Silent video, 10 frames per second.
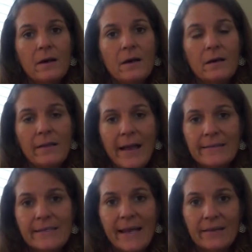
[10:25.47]
a
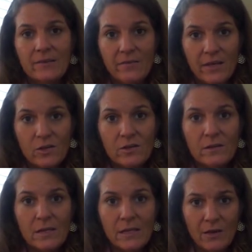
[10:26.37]
galactic
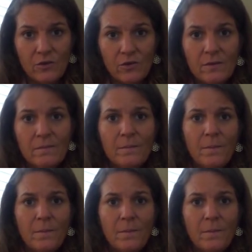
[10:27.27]
activation session